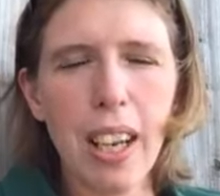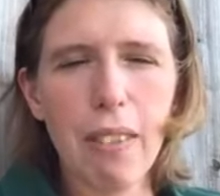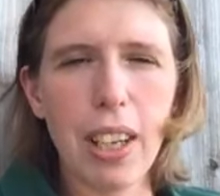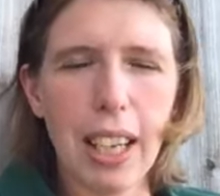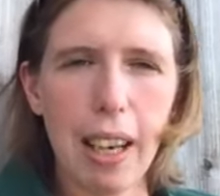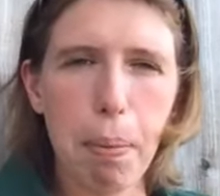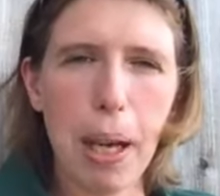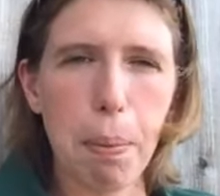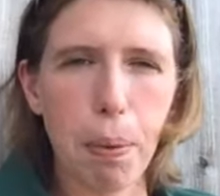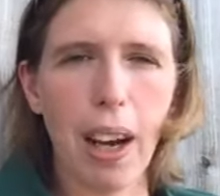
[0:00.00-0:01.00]
If they get
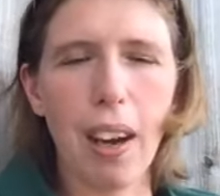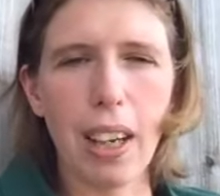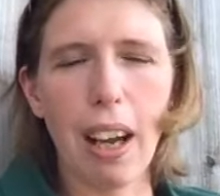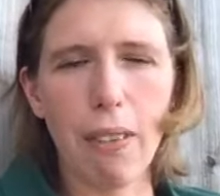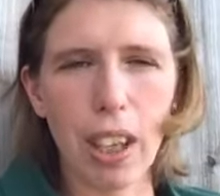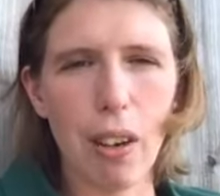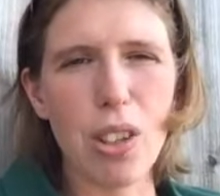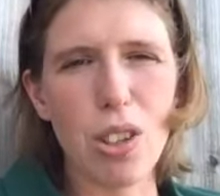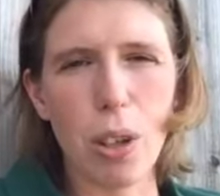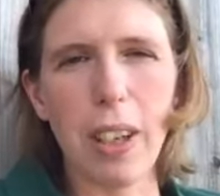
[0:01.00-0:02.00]
paper out and have a go
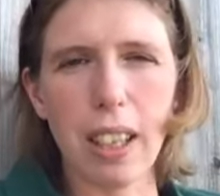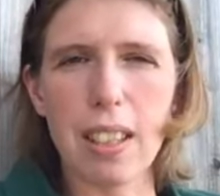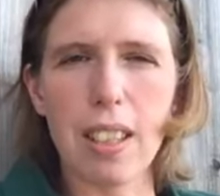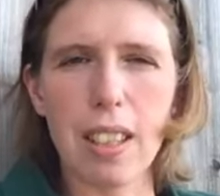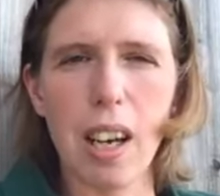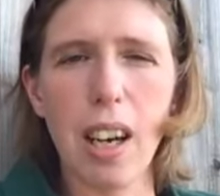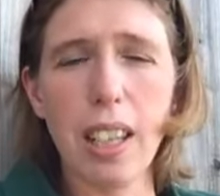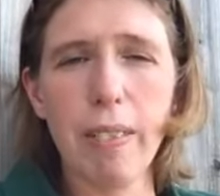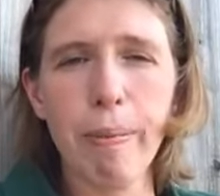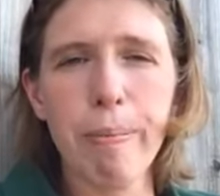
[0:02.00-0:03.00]
at doing a
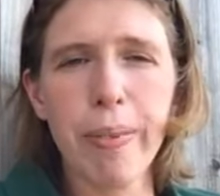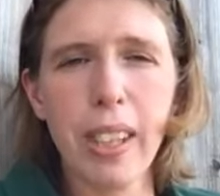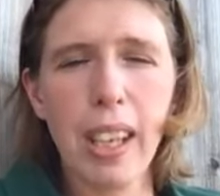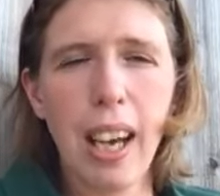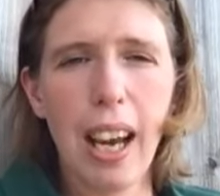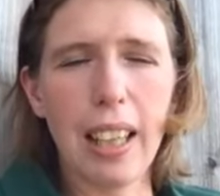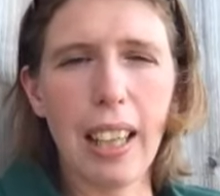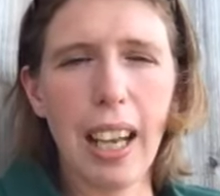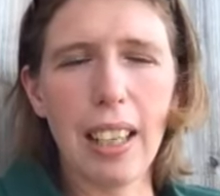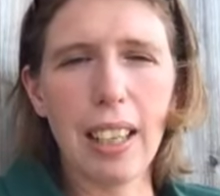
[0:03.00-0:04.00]
design, and
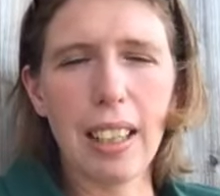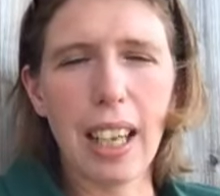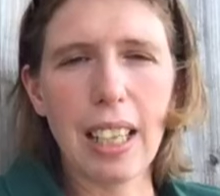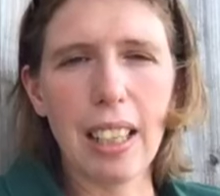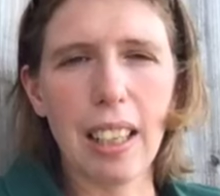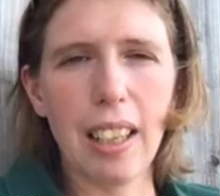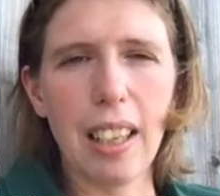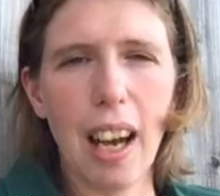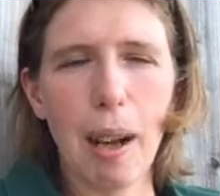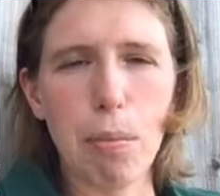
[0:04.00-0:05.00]
then they
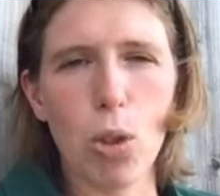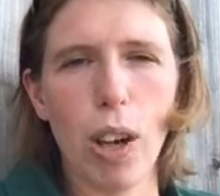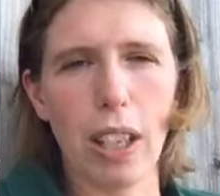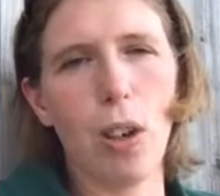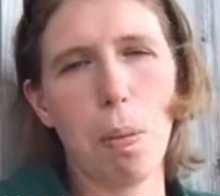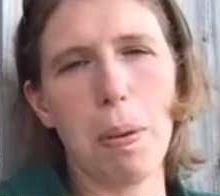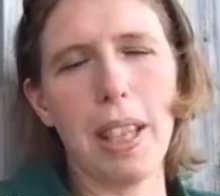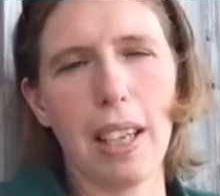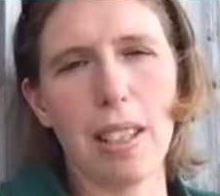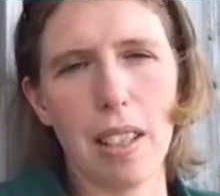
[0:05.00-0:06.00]
can try and copy
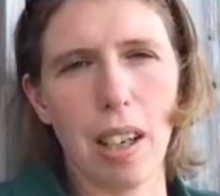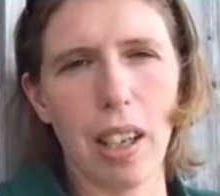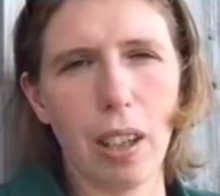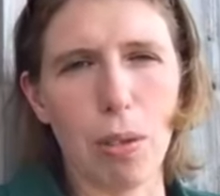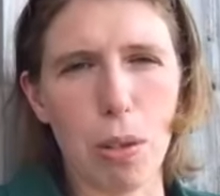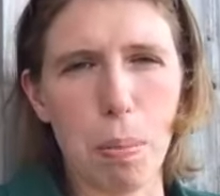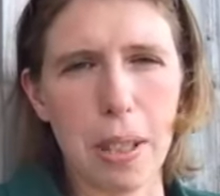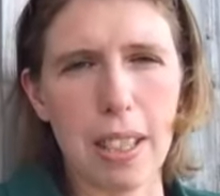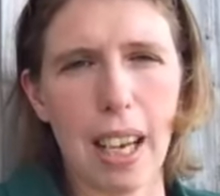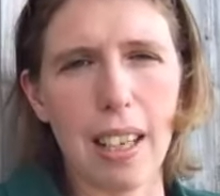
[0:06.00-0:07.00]
that design onto
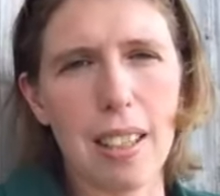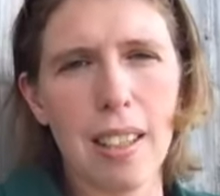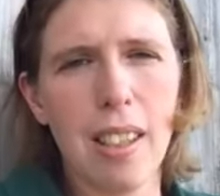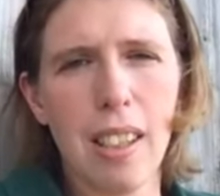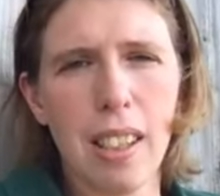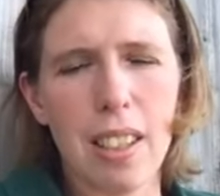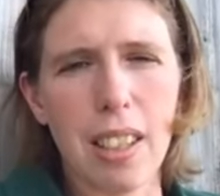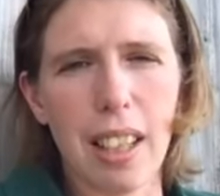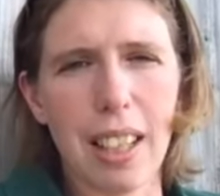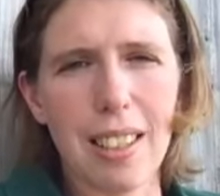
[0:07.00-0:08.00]
biscuits.
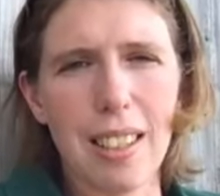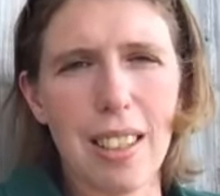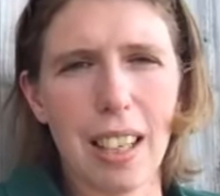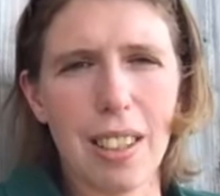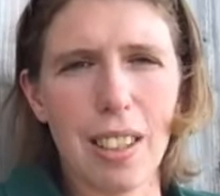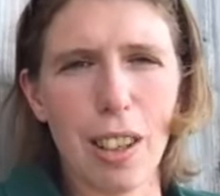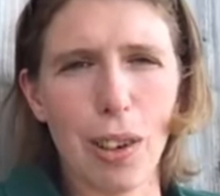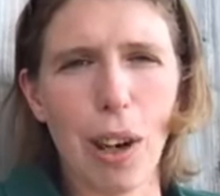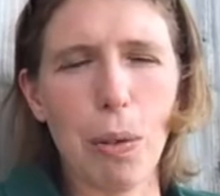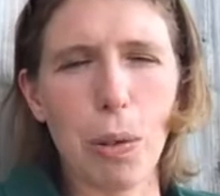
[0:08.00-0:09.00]
So that's another
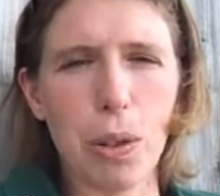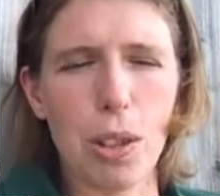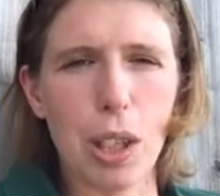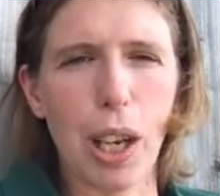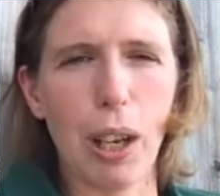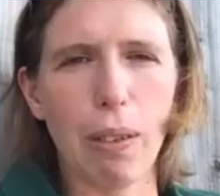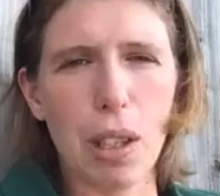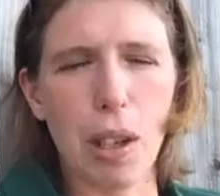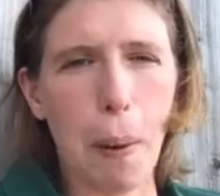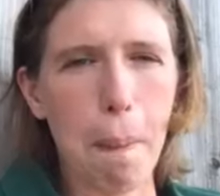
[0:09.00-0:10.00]
great one to do.
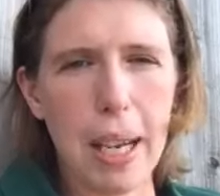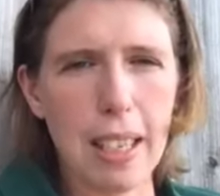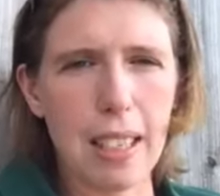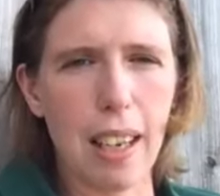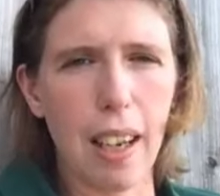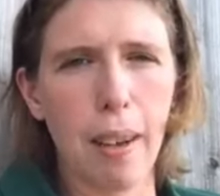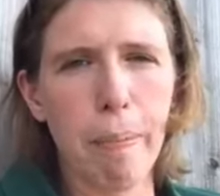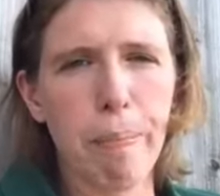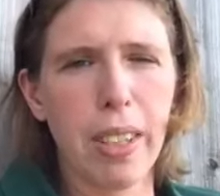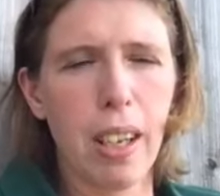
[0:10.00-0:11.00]
So you've got
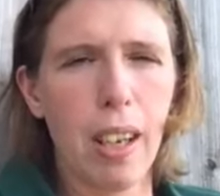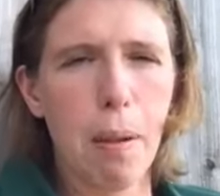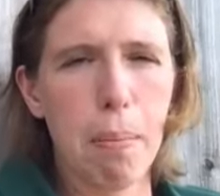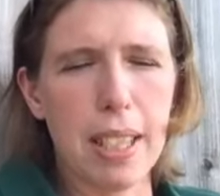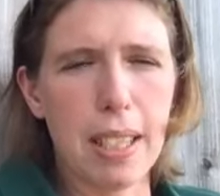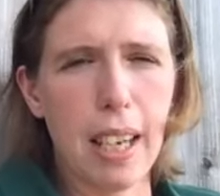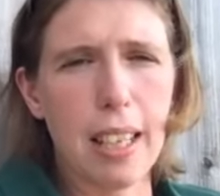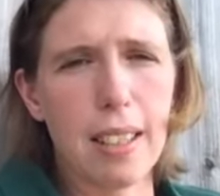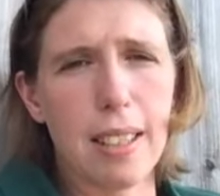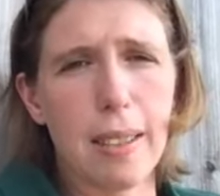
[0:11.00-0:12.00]
pizza,
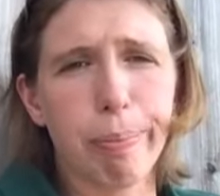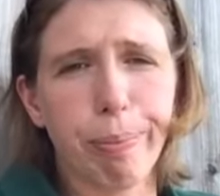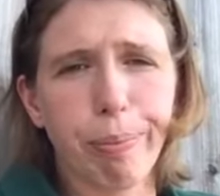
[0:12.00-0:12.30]
biscuits.